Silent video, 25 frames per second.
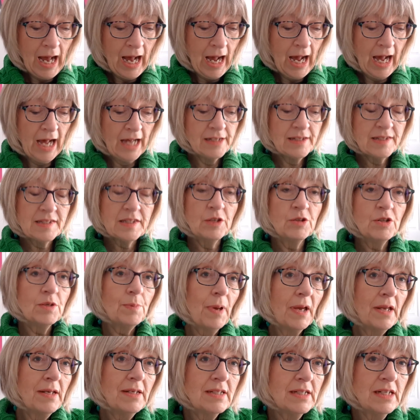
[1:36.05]
And so
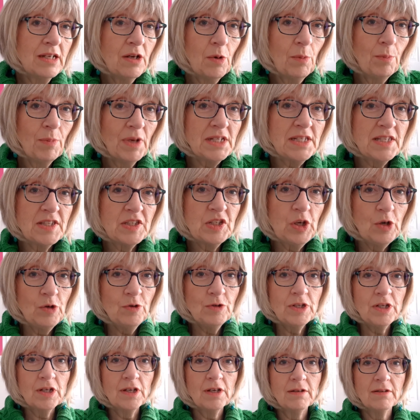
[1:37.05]
depending on my
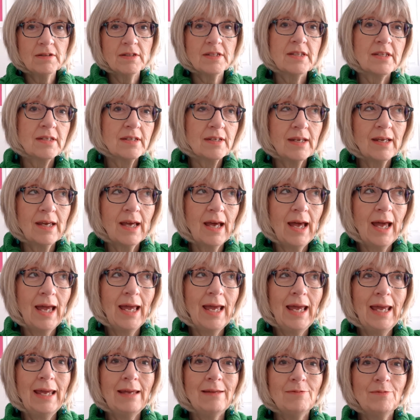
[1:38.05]
student,
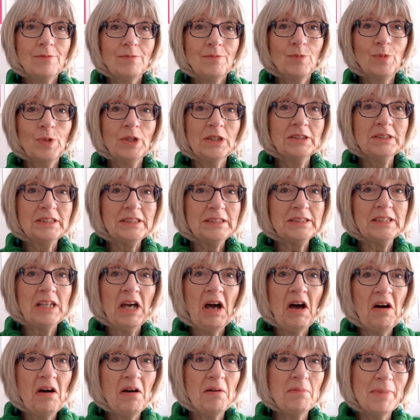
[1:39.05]
it will
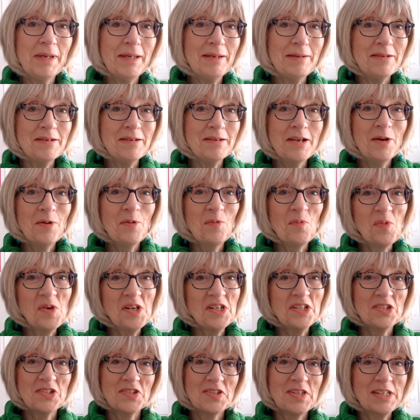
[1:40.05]
determine
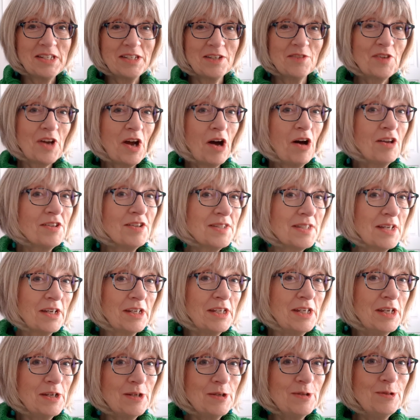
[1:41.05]
which set of cards I
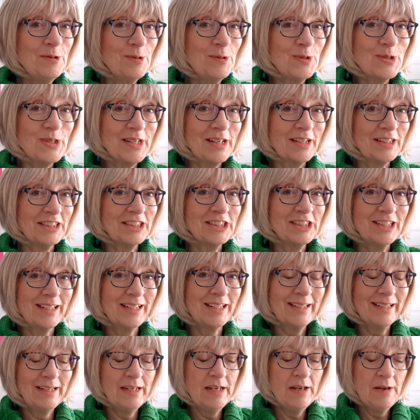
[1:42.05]
use
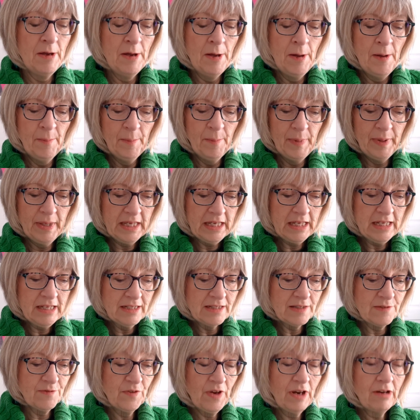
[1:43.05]
actually,
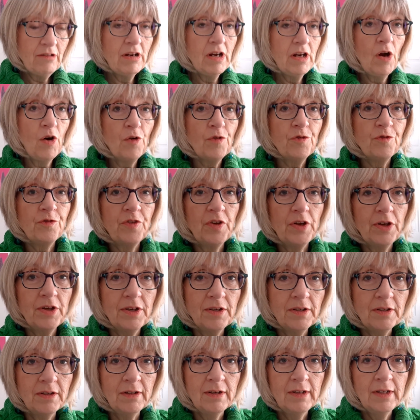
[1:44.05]
because very
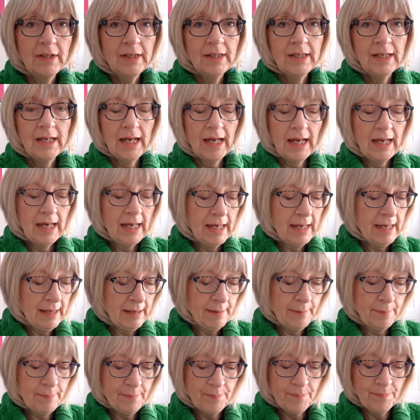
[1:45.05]
often
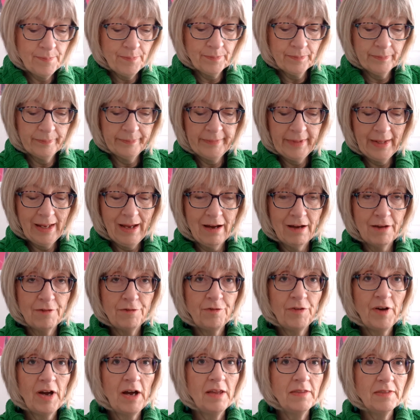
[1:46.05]
I
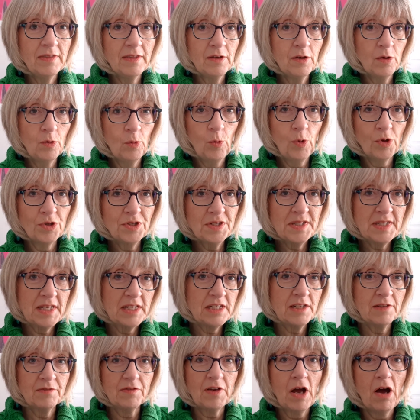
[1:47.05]
find that one
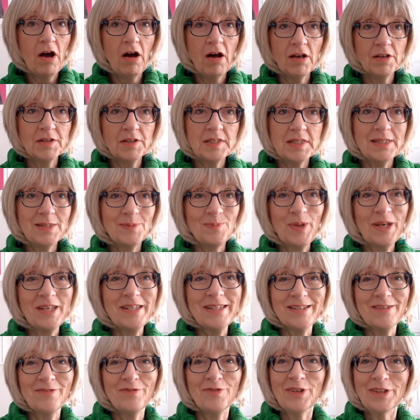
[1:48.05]
set of cards is
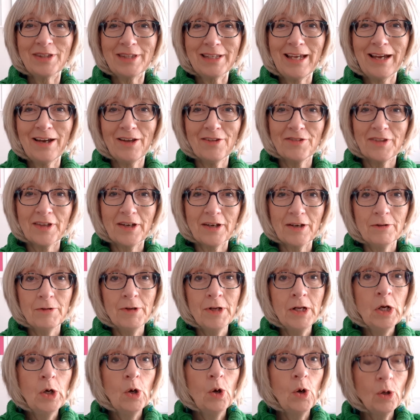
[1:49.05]
better for the other,
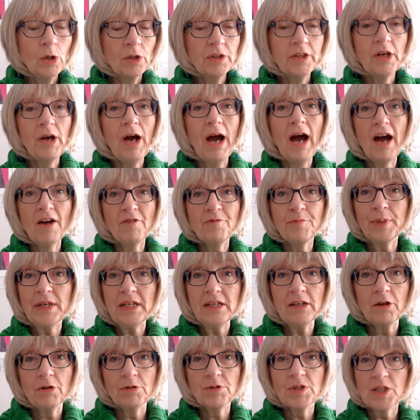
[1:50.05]
although I have
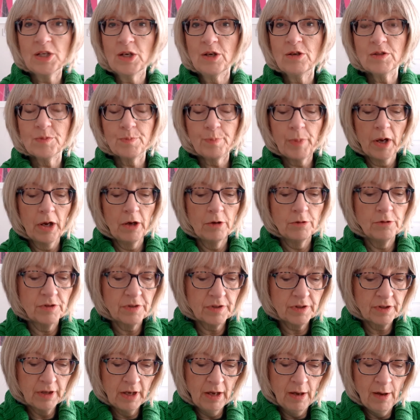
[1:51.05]
been known to use
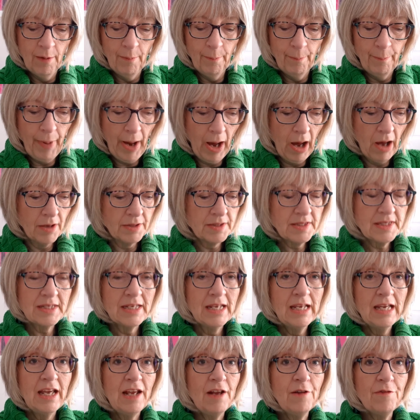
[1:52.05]
both. But
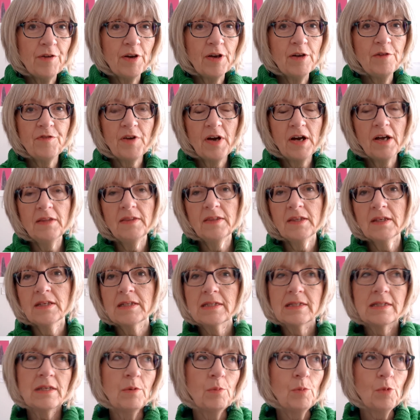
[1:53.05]
if I find
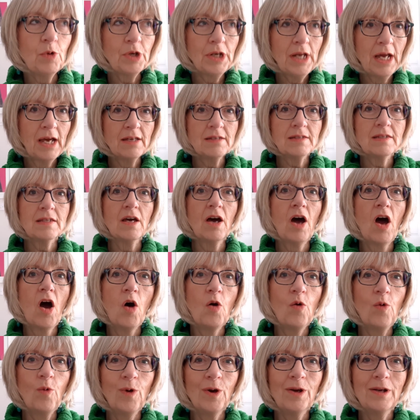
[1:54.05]
that someone has
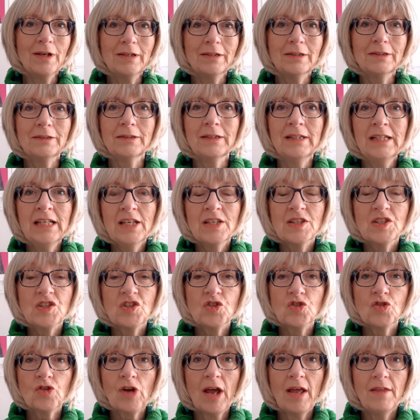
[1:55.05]
a real
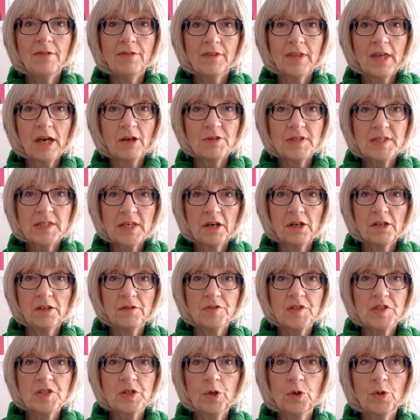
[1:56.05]
strength outside
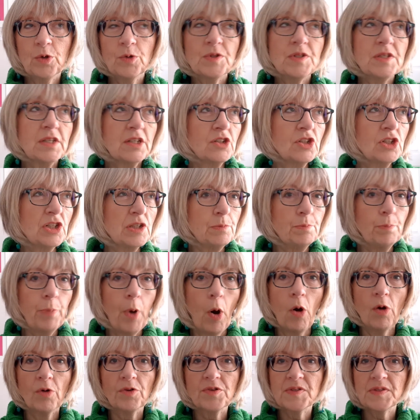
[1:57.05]
of school, such as
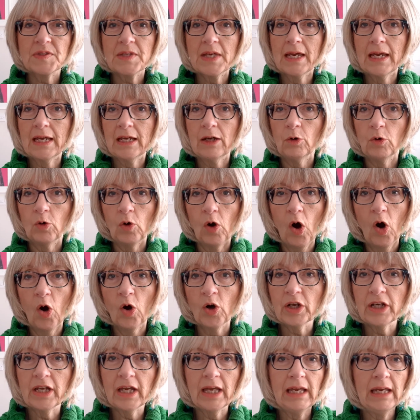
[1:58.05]
boxing or
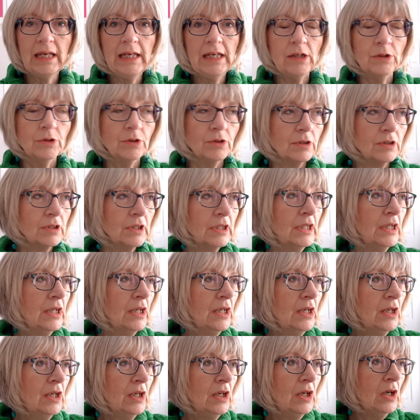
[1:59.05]
hockey
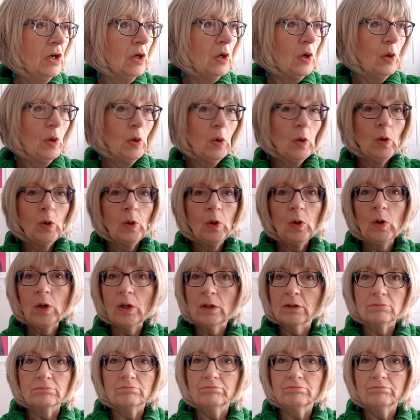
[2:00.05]
or